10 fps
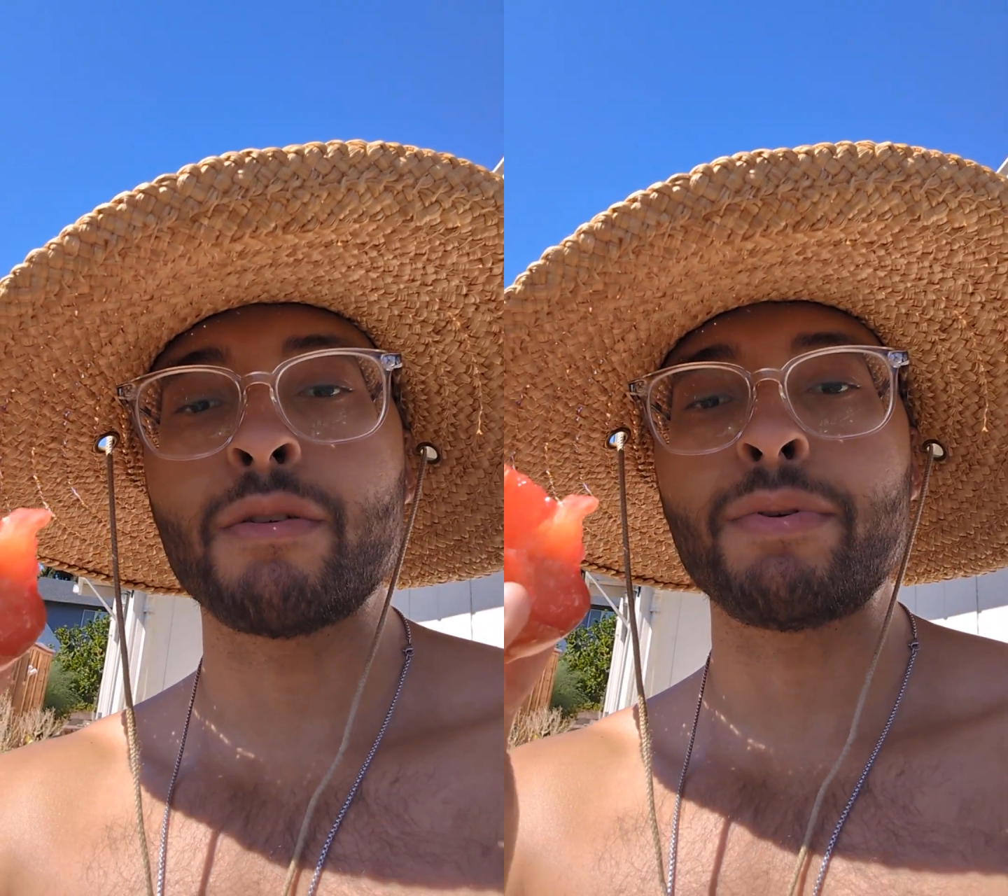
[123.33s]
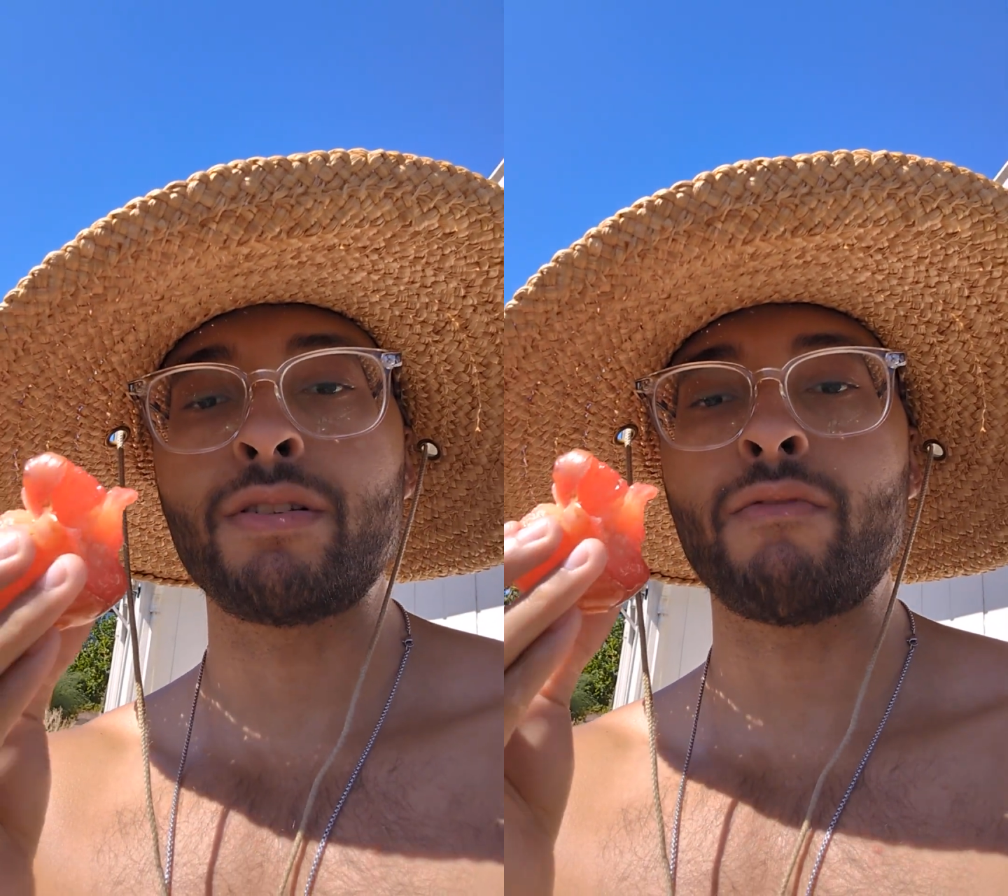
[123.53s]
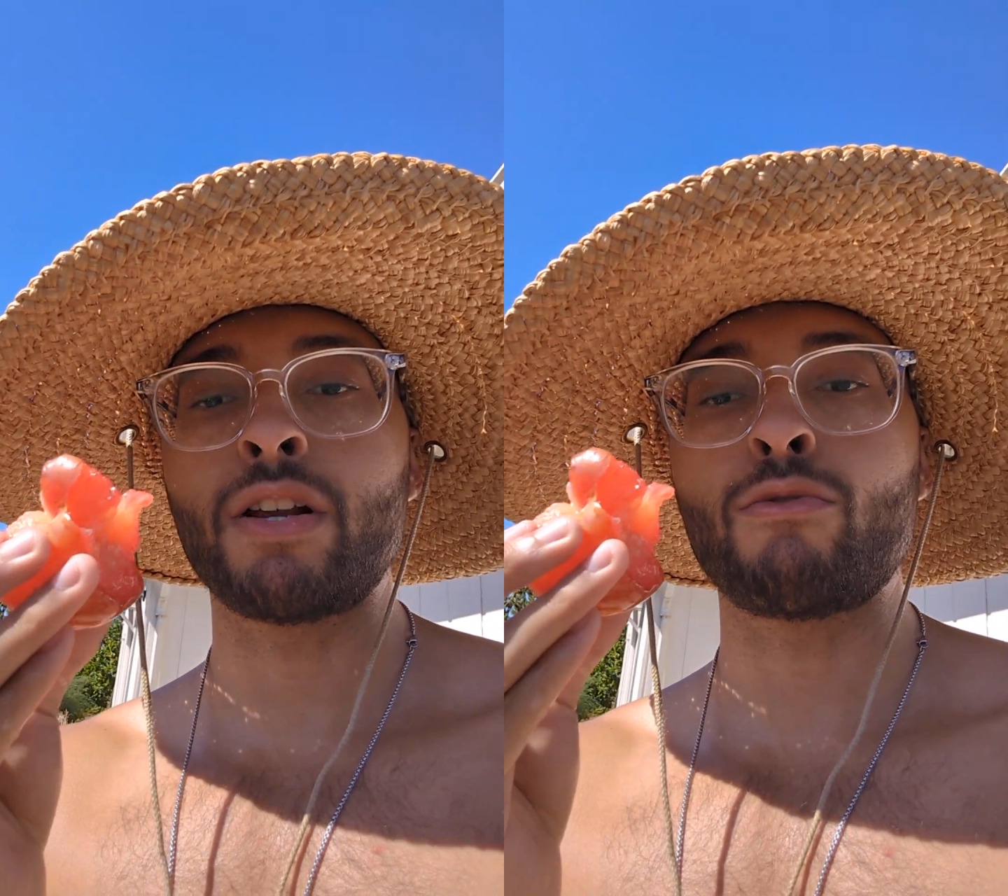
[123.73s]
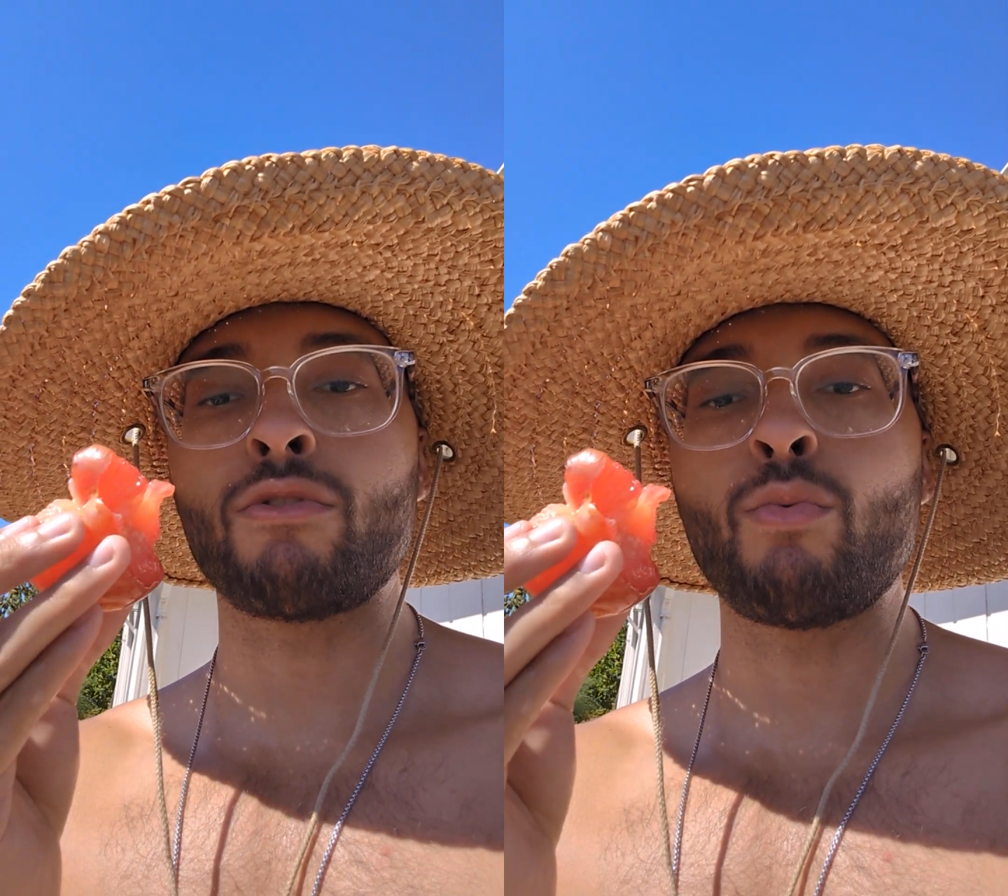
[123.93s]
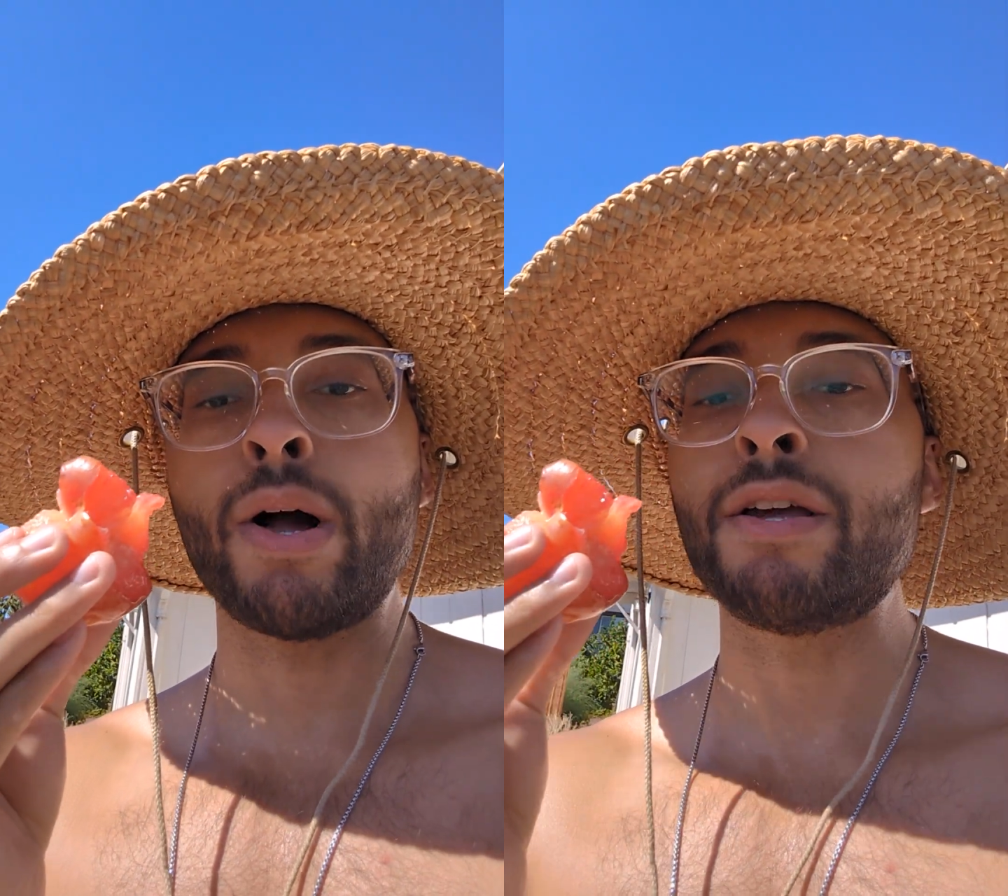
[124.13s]
in the Pacific
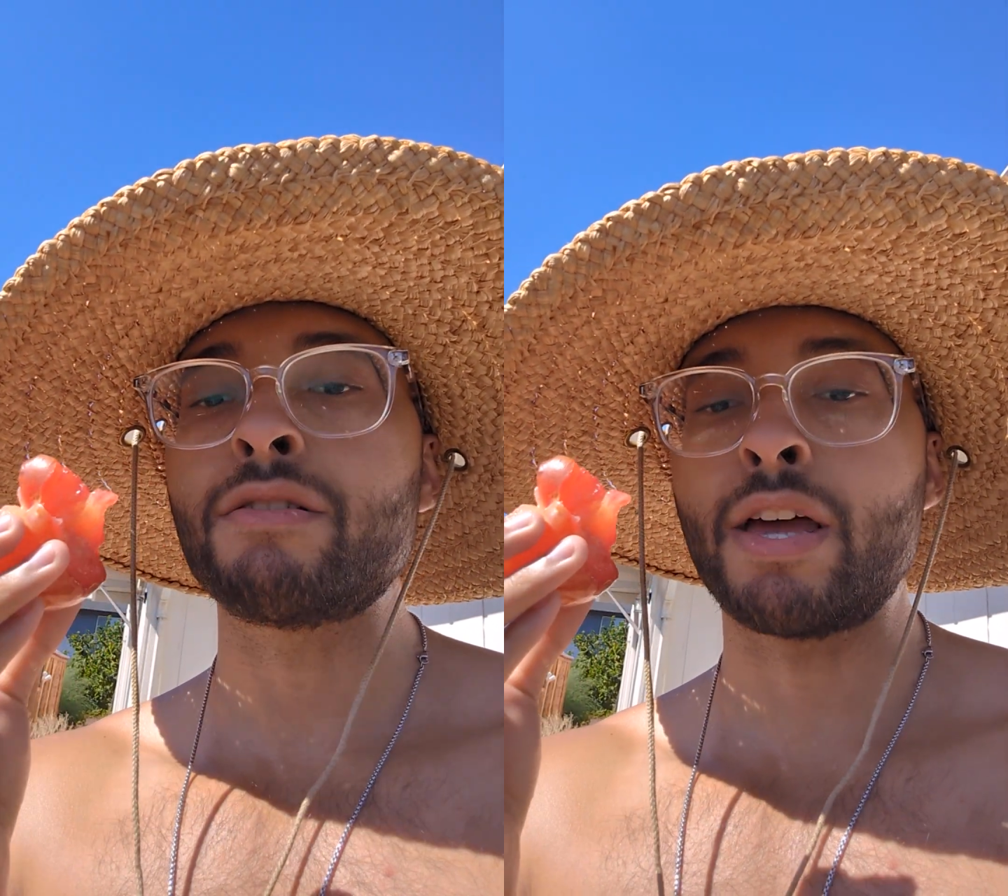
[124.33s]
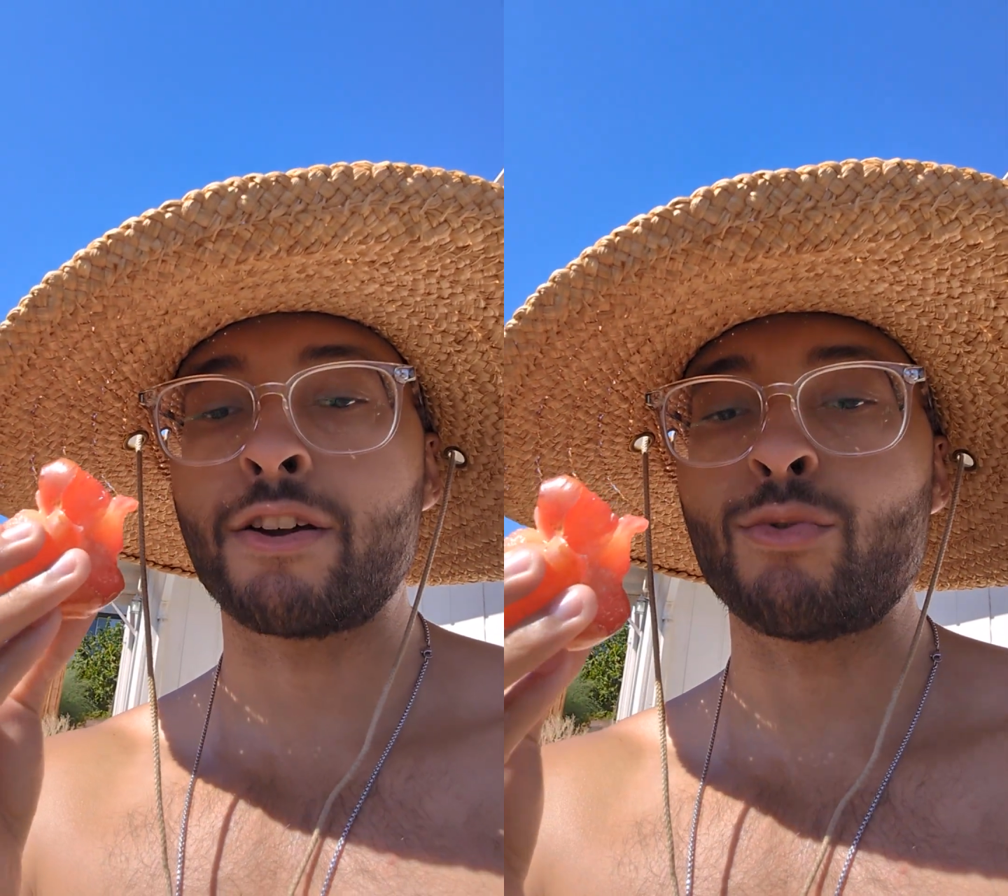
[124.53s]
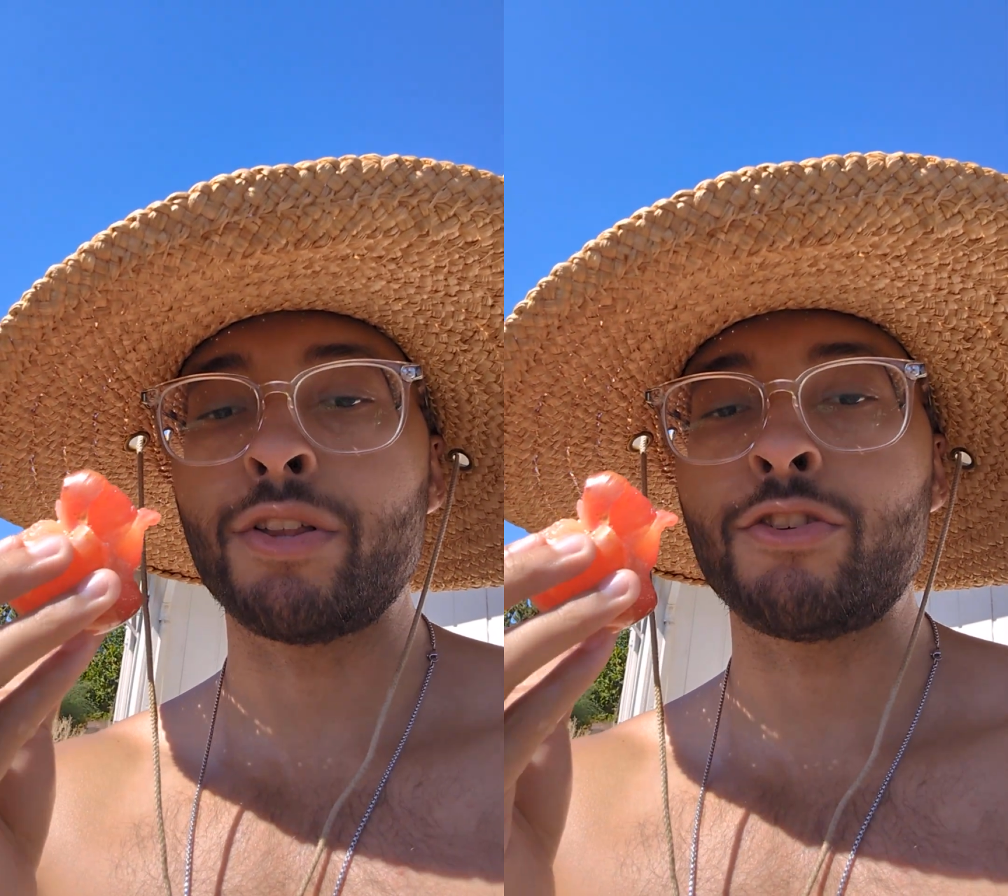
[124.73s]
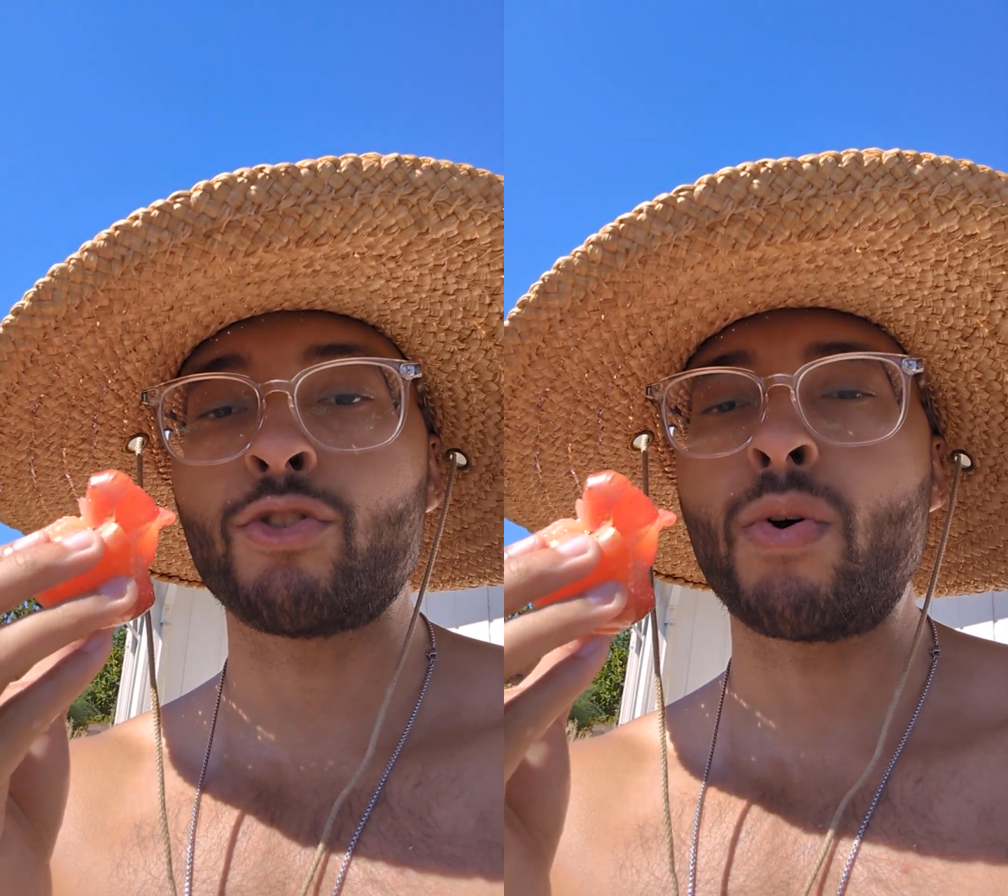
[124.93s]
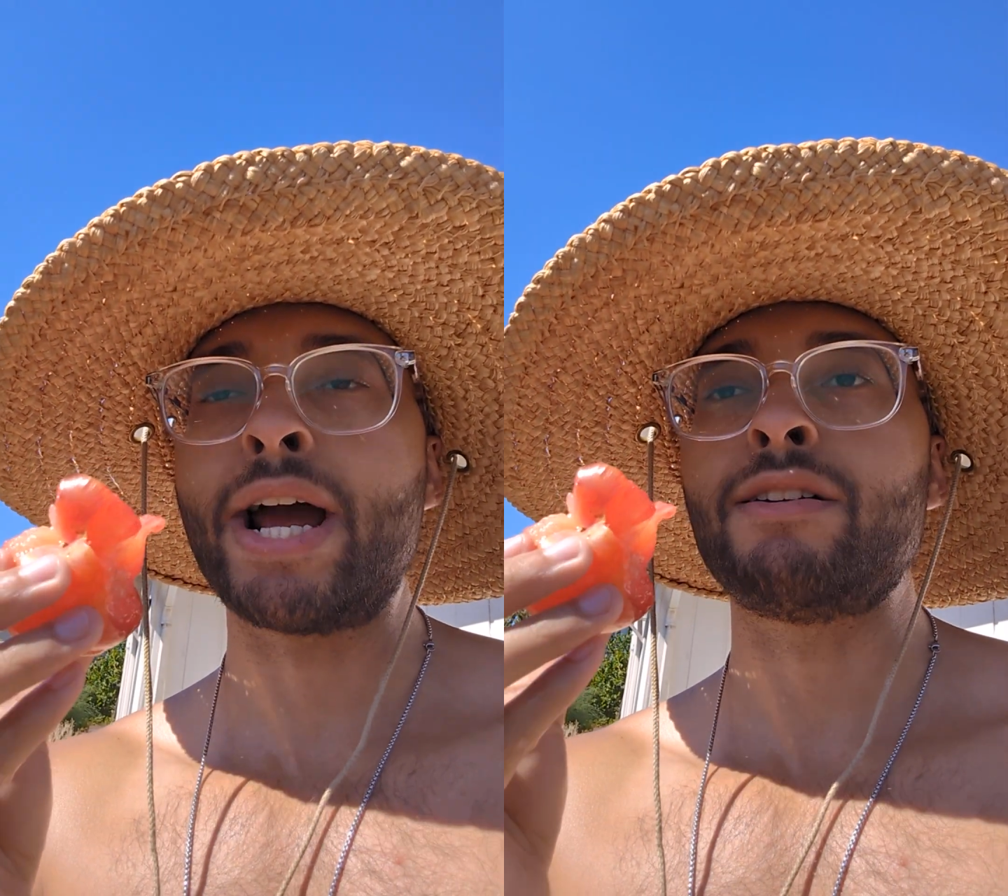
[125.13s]
Northwest that can really
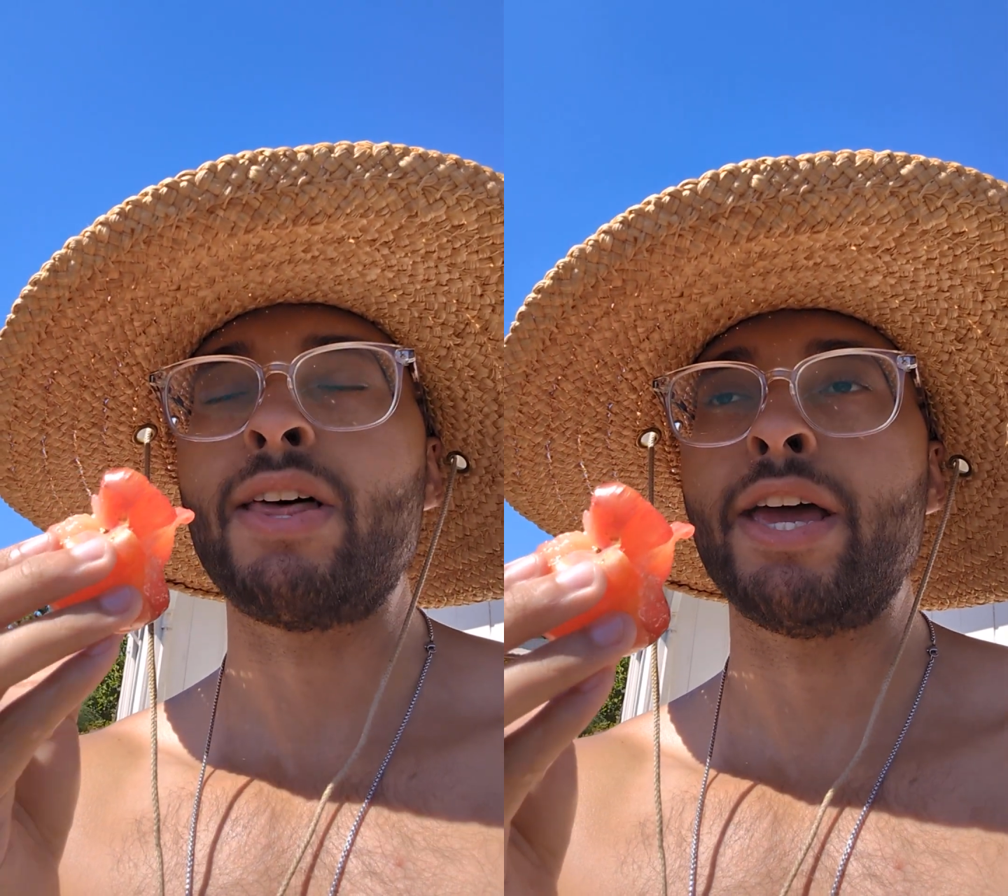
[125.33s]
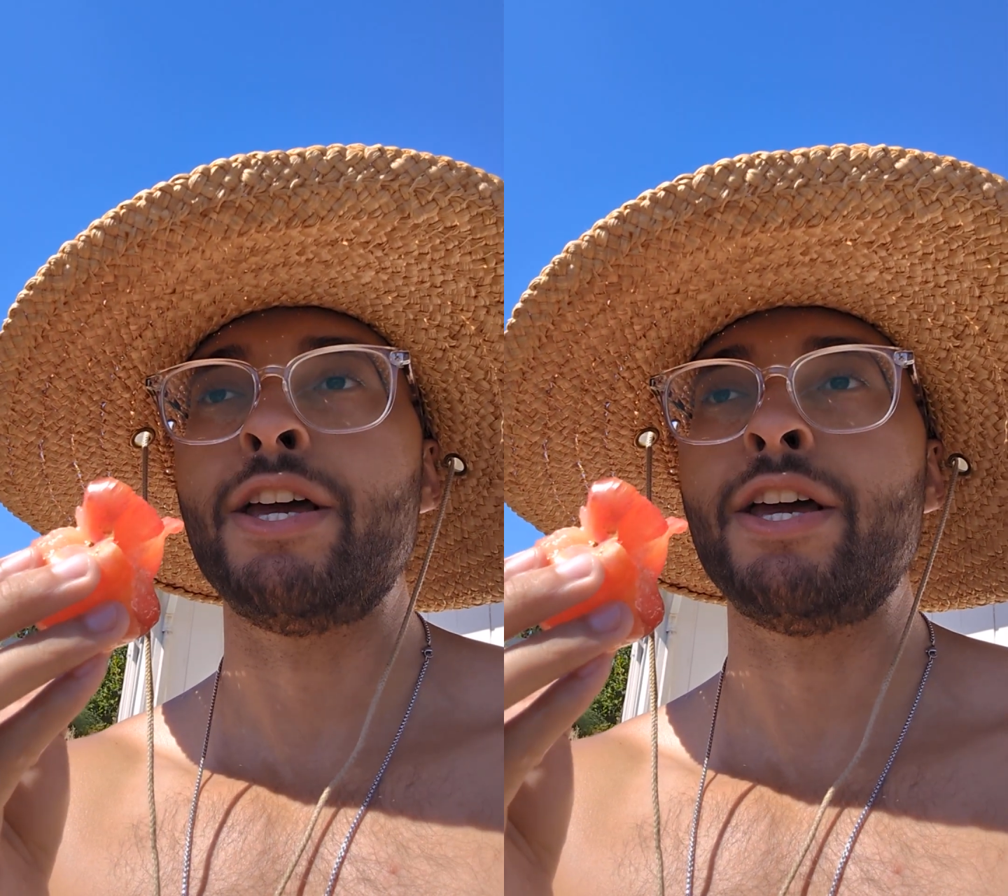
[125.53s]
scratch that